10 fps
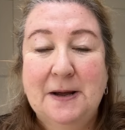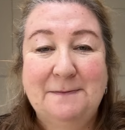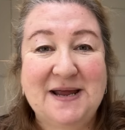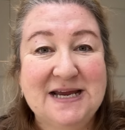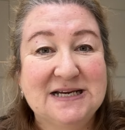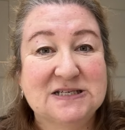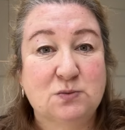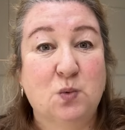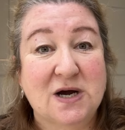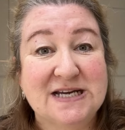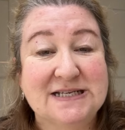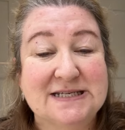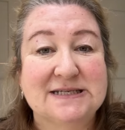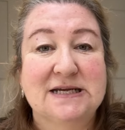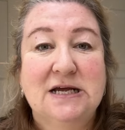pinks,
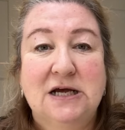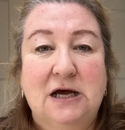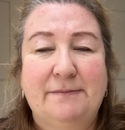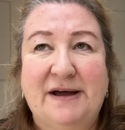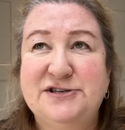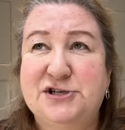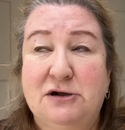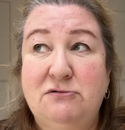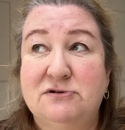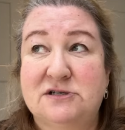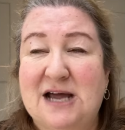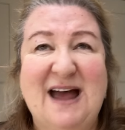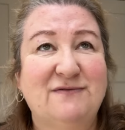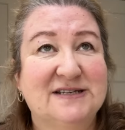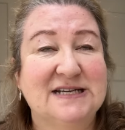whites. I
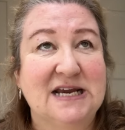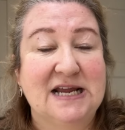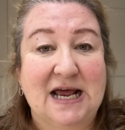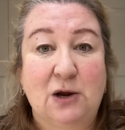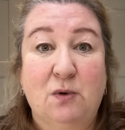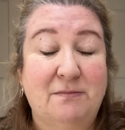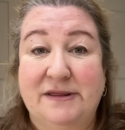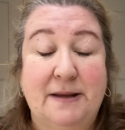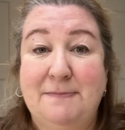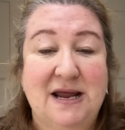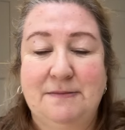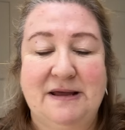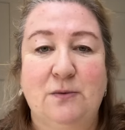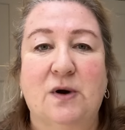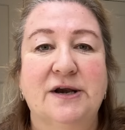haven't seen a yellow one, but there may
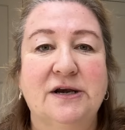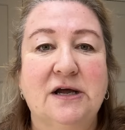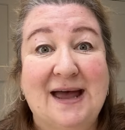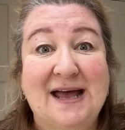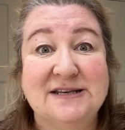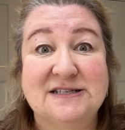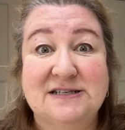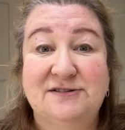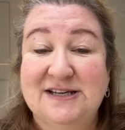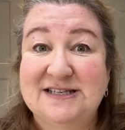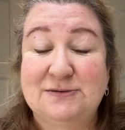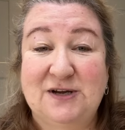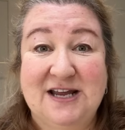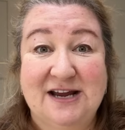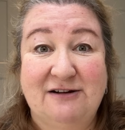be one. And this
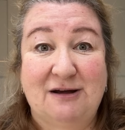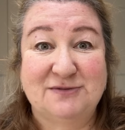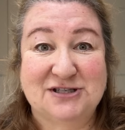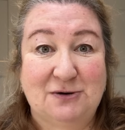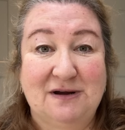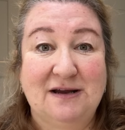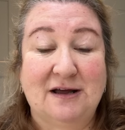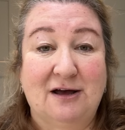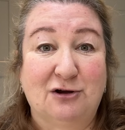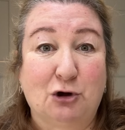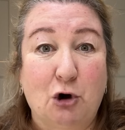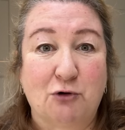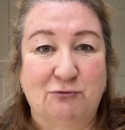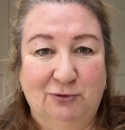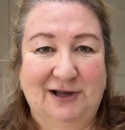year I'm sowing a
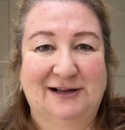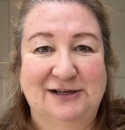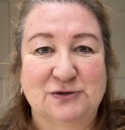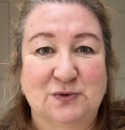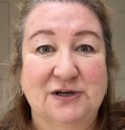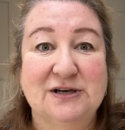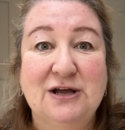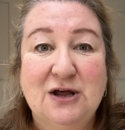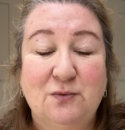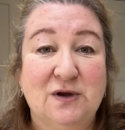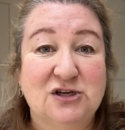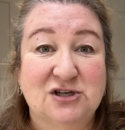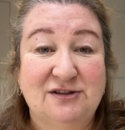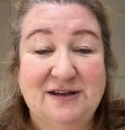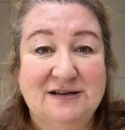coral coloured one, which
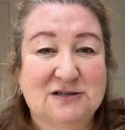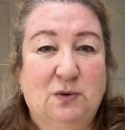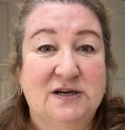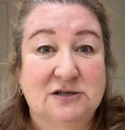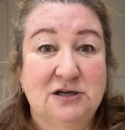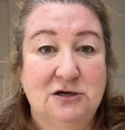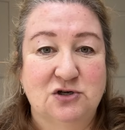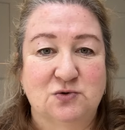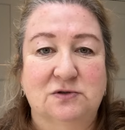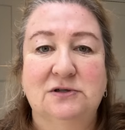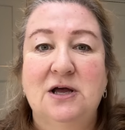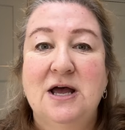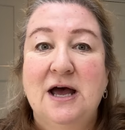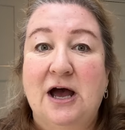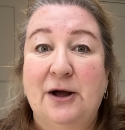I think is quite unusual.
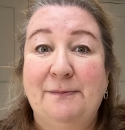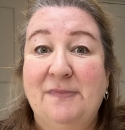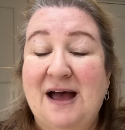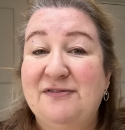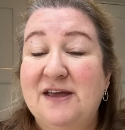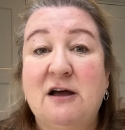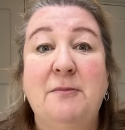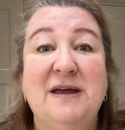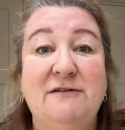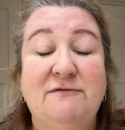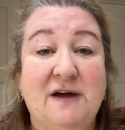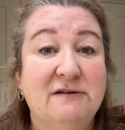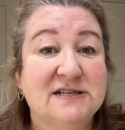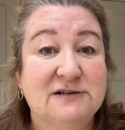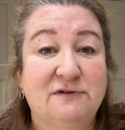And they come in
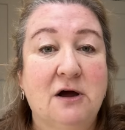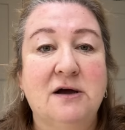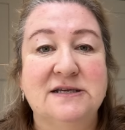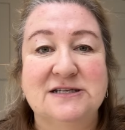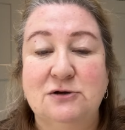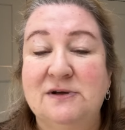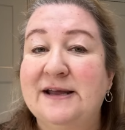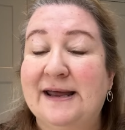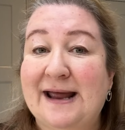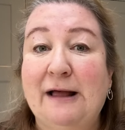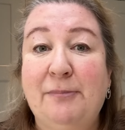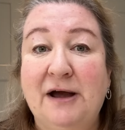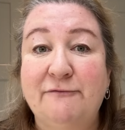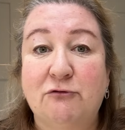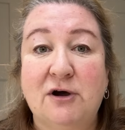various different heights. So you can get
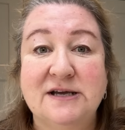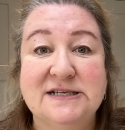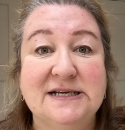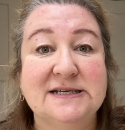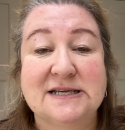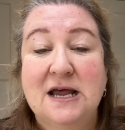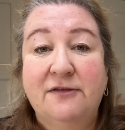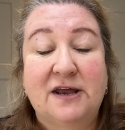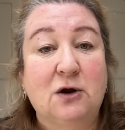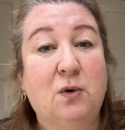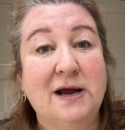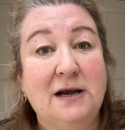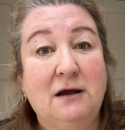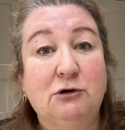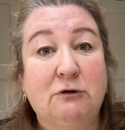alpine varieties that are quite
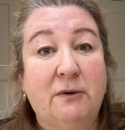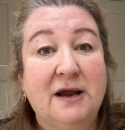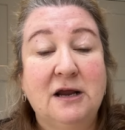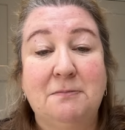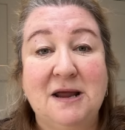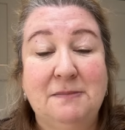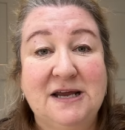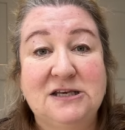low growing, maybe